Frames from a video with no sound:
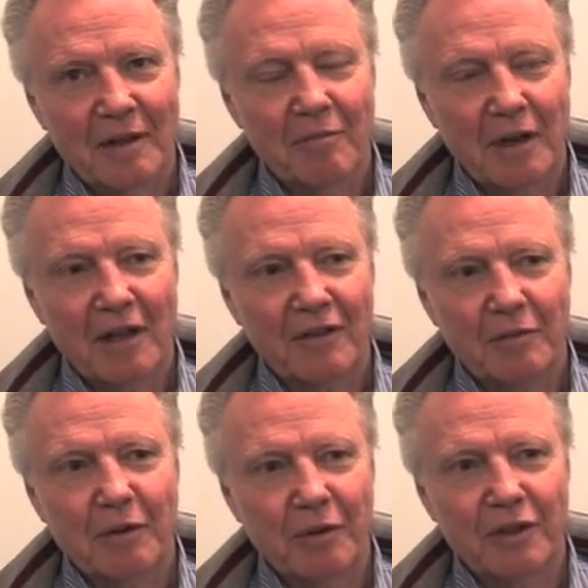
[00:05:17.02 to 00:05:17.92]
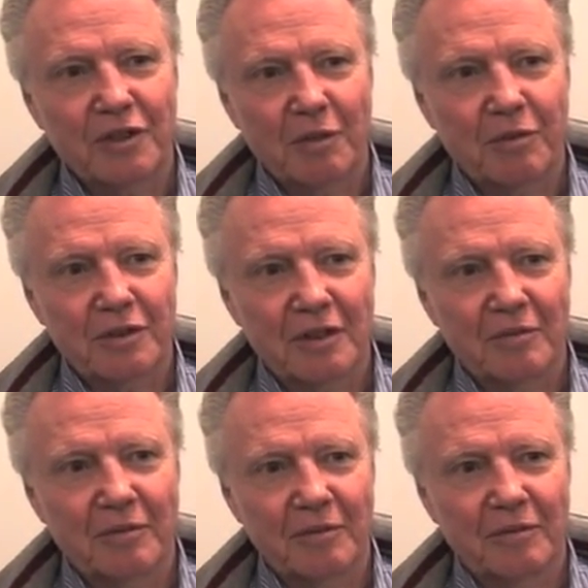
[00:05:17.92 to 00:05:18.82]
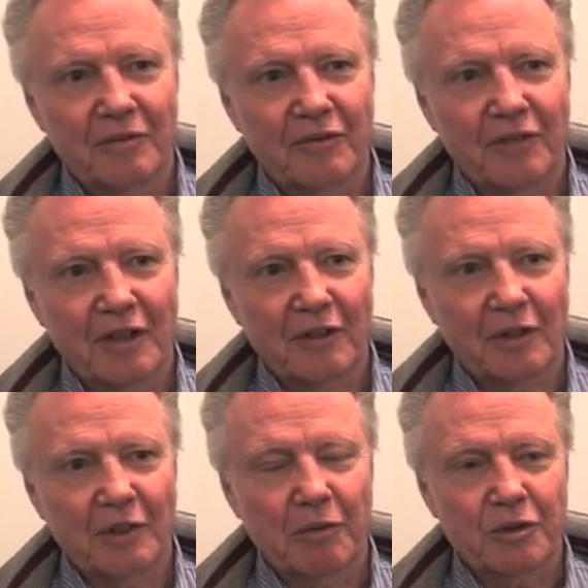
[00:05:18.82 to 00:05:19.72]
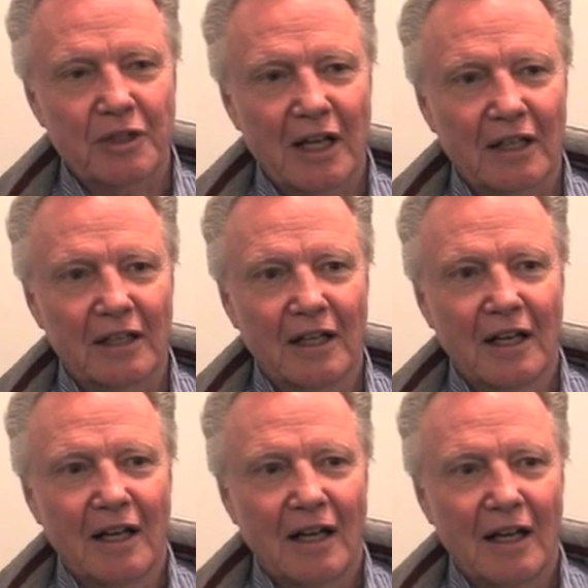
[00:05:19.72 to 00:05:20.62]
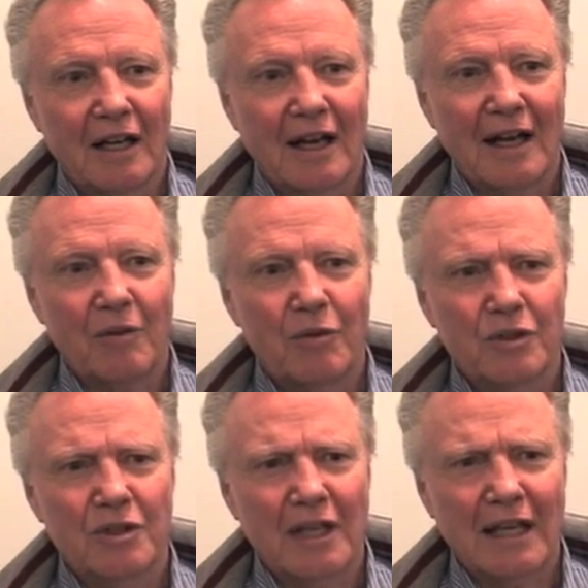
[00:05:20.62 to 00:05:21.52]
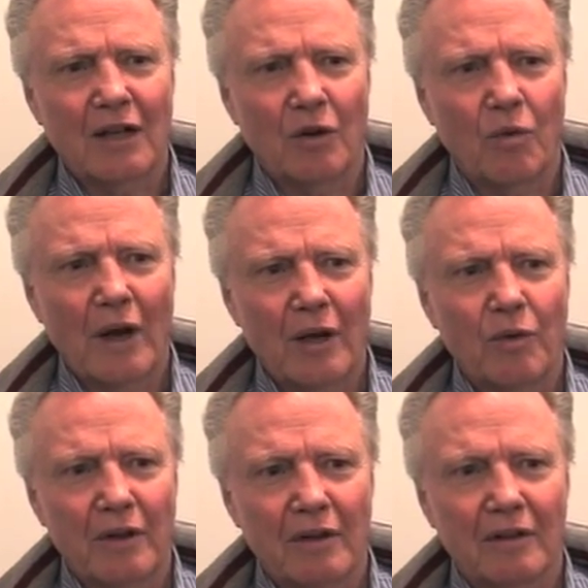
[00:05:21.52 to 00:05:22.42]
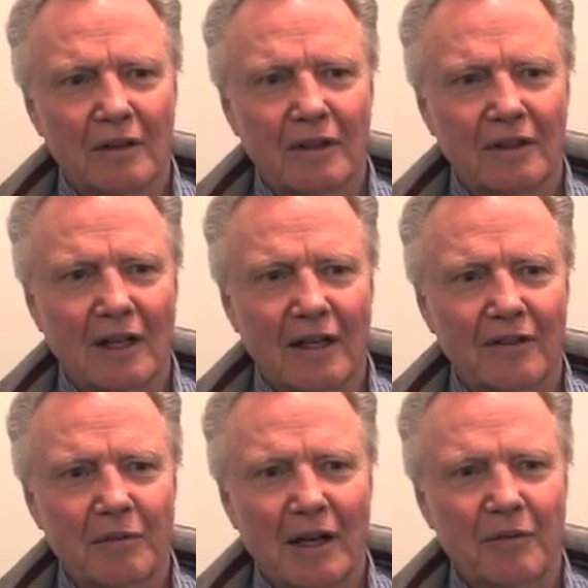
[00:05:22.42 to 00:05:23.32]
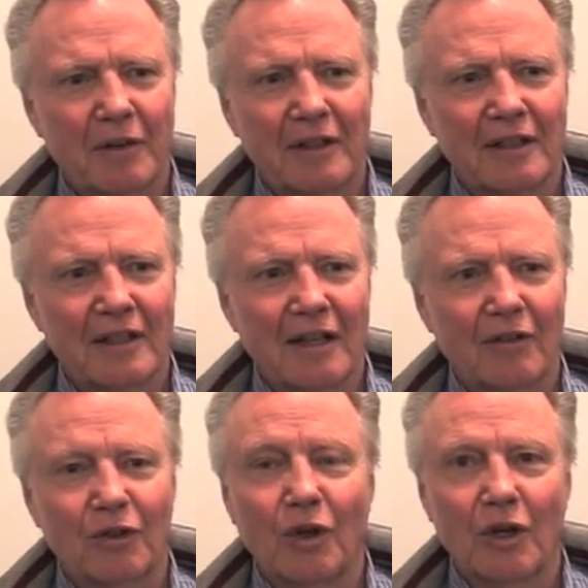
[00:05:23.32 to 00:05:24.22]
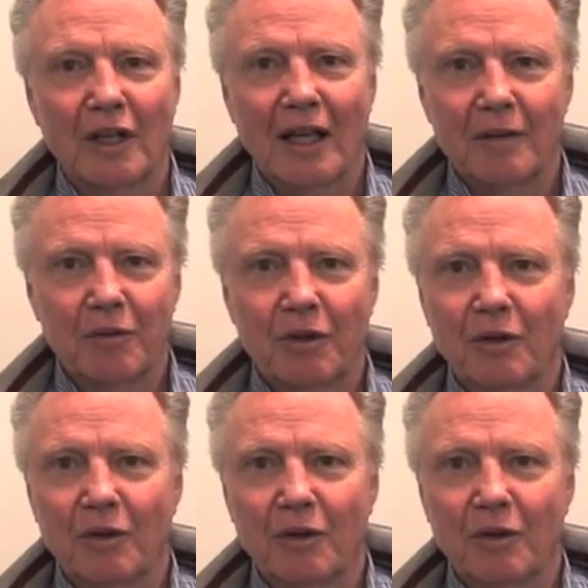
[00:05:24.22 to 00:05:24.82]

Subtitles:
I think my brother Chip was the fellow who had the most talent. And I was getting away with a lot of, but I didn't have a long game, and